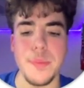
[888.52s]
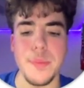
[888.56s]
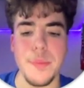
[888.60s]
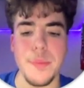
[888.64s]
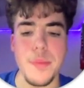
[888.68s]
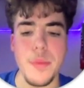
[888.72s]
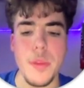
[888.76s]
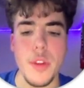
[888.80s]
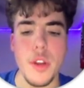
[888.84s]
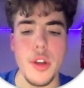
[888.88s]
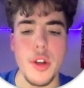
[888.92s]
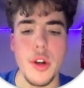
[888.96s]

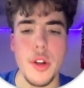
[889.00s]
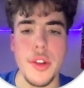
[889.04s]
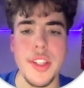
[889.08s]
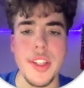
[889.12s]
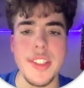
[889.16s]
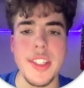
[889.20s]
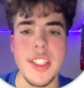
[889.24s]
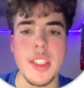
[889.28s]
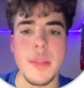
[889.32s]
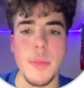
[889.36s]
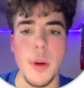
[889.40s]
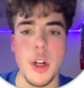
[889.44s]
This
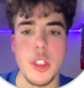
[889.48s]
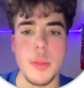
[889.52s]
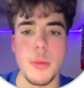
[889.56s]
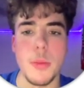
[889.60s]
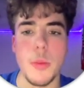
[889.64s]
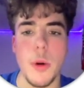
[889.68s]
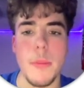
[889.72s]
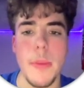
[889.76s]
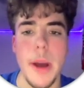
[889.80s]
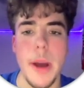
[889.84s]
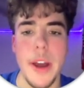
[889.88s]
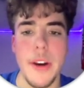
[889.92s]
is much more
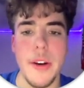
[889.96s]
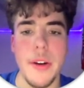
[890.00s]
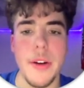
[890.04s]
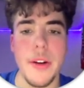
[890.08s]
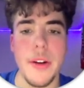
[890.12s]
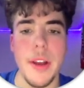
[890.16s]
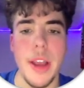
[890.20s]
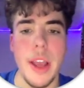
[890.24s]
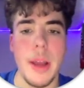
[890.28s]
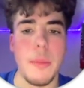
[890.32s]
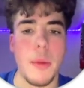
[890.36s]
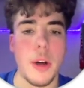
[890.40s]
better
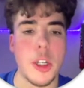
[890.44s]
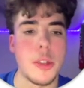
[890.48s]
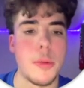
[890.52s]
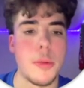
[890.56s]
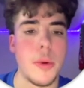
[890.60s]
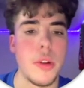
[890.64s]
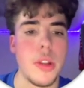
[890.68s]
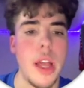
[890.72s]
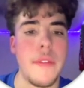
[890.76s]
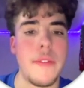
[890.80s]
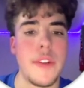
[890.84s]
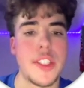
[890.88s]
and much more
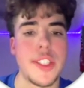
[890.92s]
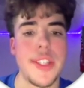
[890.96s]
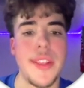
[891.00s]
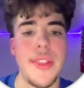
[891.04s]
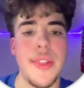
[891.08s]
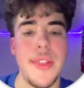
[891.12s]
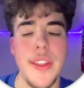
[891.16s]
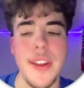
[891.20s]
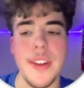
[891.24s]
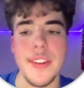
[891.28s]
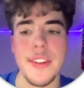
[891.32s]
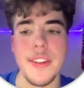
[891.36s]
leverage than
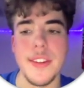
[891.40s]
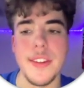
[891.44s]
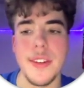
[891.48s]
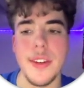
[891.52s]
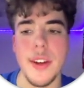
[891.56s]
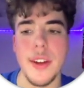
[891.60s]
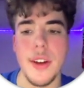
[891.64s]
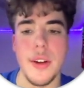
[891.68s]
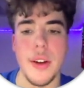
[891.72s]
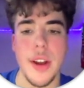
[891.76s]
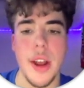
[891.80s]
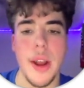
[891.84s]
this,
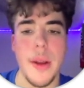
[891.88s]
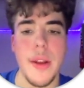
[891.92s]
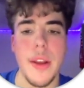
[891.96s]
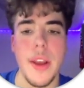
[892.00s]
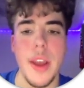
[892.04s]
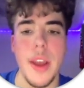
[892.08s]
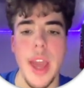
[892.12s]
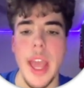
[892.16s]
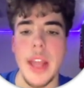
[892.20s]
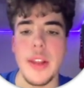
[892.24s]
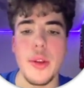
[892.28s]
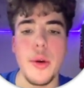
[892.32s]
okay?
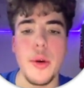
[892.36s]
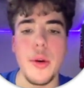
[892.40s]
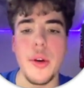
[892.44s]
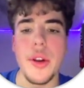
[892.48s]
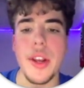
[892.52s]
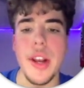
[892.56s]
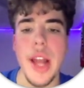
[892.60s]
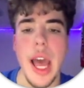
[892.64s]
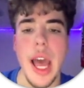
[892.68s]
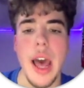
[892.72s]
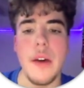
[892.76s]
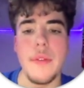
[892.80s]
And you don't need to
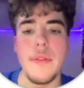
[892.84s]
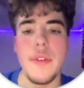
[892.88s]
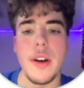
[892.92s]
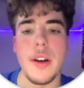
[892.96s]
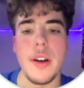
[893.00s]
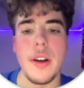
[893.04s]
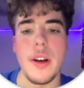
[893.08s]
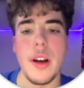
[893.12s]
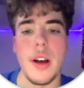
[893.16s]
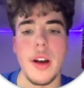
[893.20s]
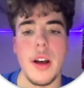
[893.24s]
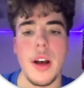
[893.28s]
have
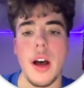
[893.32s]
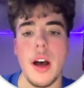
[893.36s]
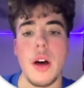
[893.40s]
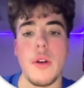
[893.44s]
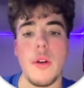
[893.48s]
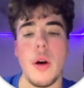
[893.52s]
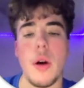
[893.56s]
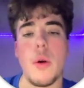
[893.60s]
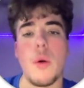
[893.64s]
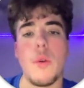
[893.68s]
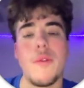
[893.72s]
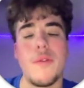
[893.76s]

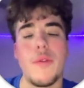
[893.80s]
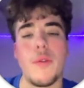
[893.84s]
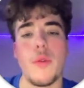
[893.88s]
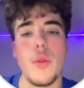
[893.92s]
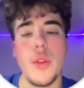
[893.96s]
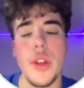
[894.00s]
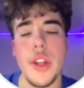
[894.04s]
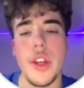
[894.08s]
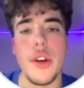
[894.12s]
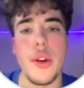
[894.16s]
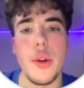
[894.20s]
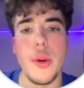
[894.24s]
a
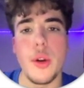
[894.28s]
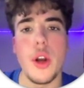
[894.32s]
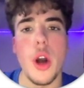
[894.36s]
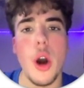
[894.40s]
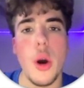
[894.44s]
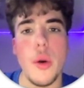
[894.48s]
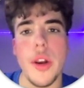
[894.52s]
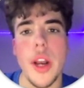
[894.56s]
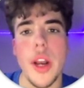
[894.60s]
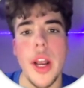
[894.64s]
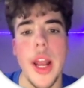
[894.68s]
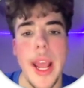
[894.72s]
fully new
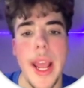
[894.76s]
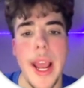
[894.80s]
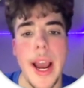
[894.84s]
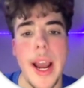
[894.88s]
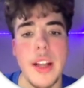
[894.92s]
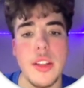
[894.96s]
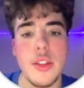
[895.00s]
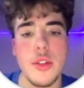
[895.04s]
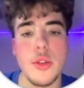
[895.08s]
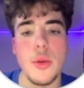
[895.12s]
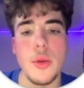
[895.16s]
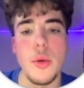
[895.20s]
coded AI
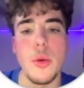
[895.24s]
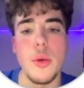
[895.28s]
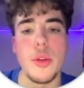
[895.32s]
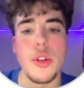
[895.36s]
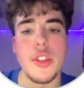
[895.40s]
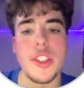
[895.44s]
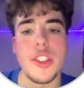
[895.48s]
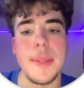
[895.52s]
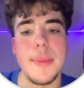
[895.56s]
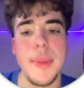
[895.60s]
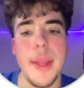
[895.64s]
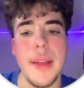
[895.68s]
tool. You
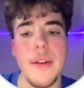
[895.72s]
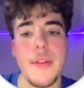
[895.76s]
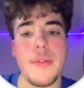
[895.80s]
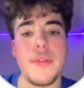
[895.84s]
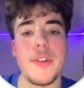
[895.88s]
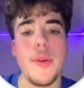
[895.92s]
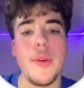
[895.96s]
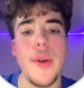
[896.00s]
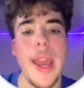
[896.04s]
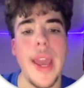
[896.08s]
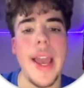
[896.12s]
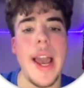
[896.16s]
simply have a
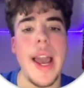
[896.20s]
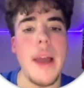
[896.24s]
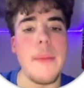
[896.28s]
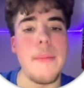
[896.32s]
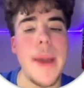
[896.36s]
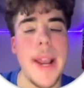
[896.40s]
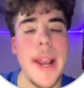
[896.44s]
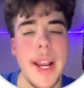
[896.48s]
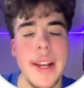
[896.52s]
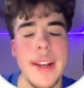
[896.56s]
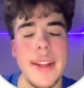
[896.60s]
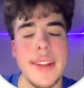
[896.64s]
few AI
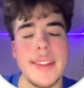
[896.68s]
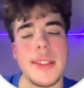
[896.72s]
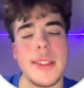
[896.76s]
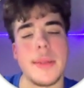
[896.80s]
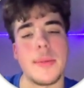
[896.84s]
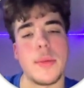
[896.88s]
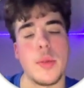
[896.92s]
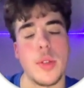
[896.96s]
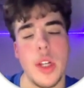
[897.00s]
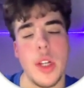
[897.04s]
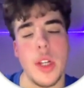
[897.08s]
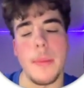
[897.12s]
mechanisms,
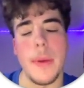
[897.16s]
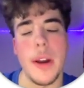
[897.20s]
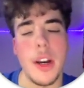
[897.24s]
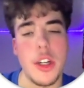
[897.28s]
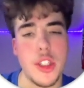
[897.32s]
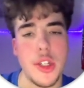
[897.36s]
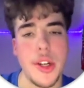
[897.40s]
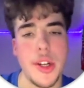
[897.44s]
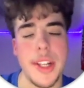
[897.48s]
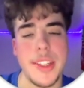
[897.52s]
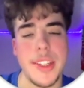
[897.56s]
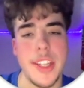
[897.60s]
which I'm about to show
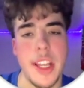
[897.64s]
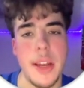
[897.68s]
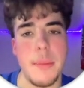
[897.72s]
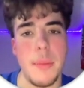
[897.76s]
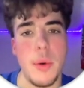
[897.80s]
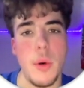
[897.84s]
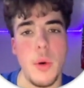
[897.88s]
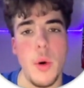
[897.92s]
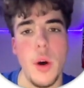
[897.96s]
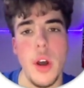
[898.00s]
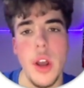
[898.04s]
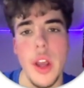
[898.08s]
you an
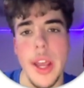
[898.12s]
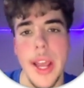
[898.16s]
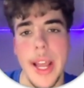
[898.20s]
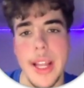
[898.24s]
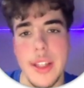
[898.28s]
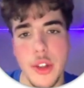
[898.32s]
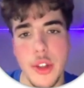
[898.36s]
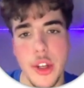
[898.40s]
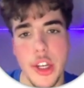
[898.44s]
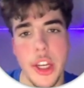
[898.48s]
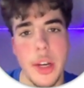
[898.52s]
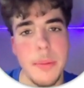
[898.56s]
example, and
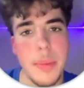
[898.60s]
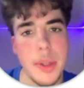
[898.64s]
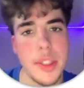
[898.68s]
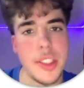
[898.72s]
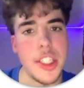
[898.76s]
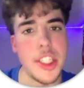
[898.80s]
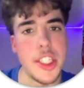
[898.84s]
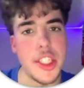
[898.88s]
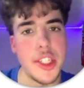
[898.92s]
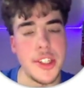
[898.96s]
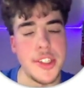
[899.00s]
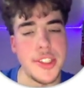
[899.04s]
so you can
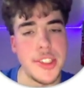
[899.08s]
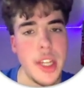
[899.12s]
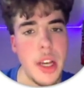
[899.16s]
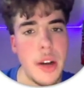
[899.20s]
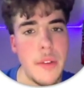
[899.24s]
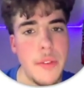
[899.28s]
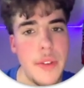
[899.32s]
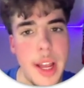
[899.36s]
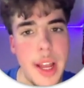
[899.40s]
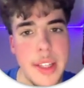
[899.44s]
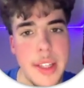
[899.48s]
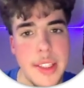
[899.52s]
position yourself
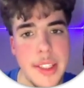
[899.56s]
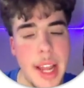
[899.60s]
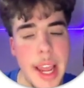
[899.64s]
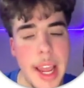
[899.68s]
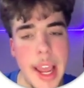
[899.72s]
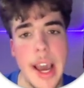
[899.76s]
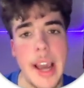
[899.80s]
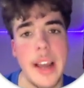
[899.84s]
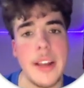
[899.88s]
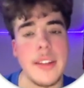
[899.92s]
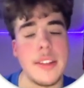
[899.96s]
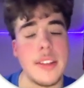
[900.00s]
as
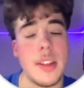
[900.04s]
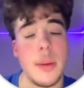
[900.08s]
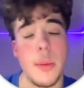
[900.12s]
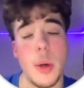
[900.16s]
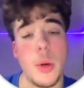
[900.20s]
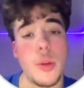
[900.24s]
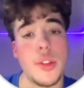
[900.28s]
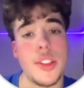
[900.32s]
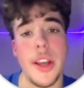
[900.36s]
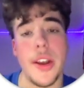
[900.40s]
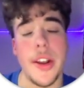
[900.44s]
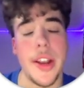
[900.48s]
someone who's selling an